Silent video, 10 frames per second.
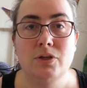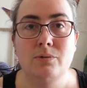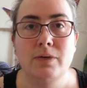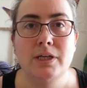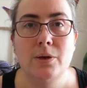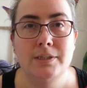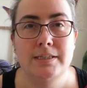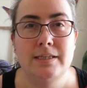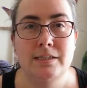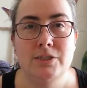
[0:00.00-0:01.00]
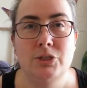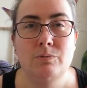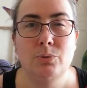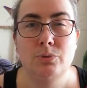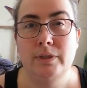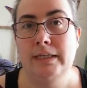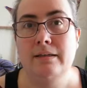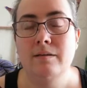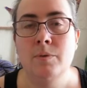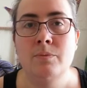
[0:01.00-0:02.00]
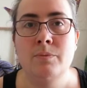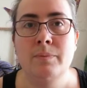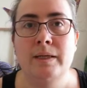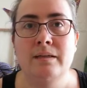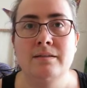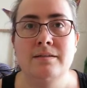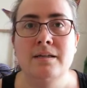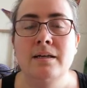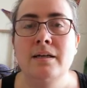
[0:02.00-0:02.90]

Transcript: I won't go into that too broadly at the moment because,